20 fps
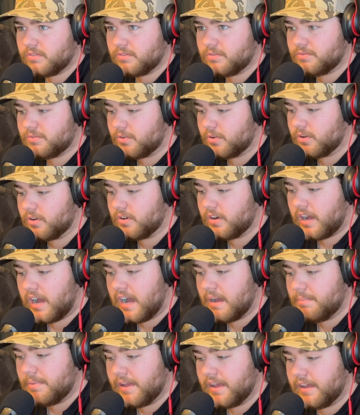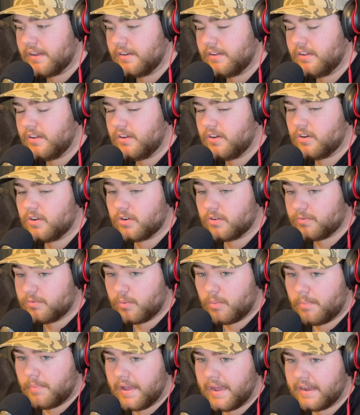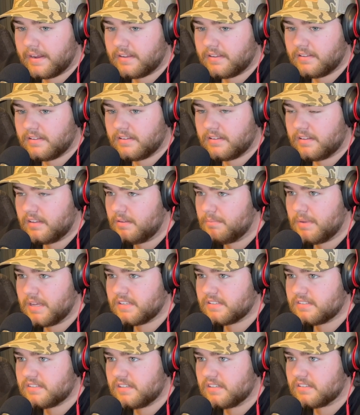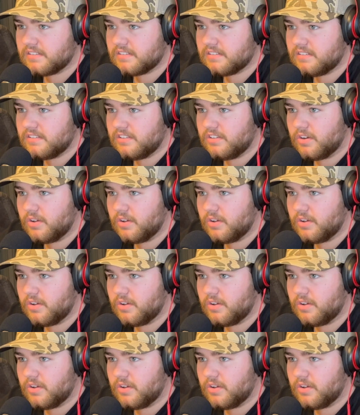for iPad or for Mac, it makes sense,